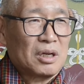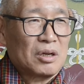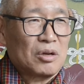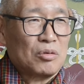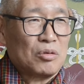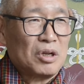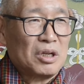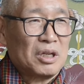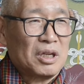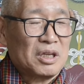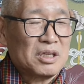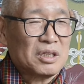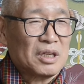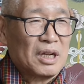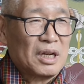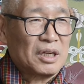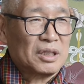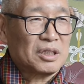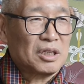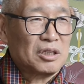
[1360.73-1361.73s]
When the
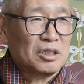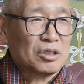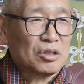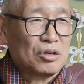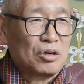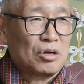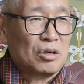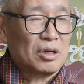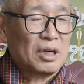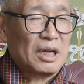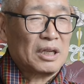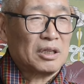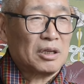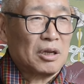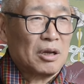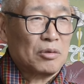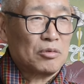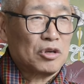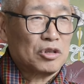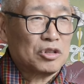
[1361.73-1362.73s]
election is called, I think
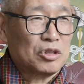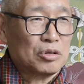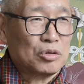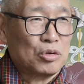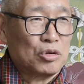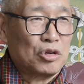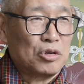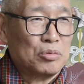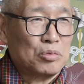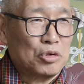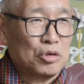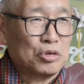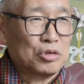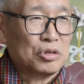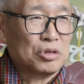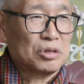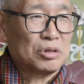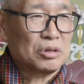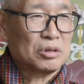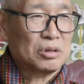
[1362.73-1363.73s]
everyone should go and
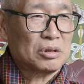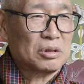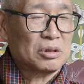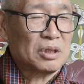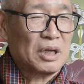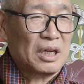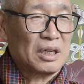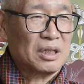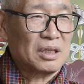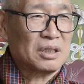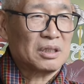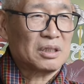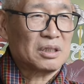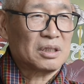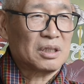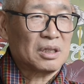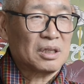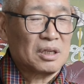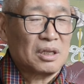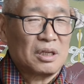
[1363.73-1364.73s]
vote, at least.